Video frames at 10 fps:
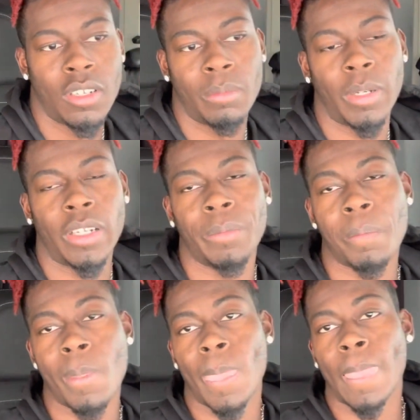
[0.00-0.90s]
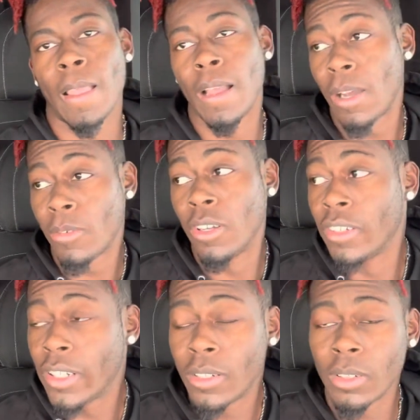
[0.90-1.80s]
but how we going
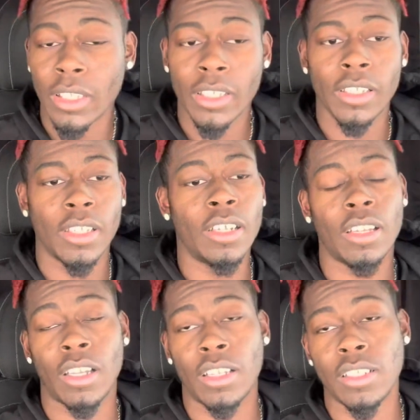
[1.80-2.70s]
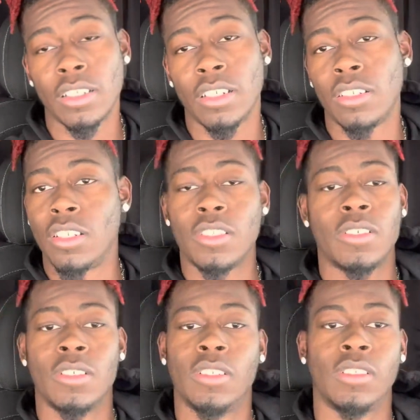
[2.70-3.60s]
to deal with it, I honestly don't know,
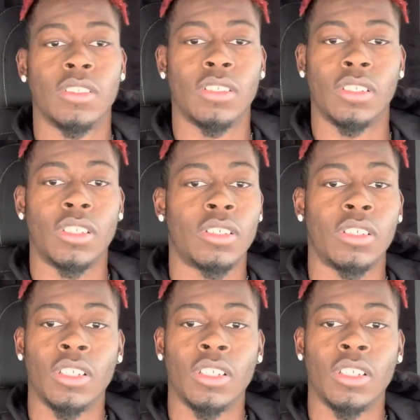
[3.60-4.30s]
you know.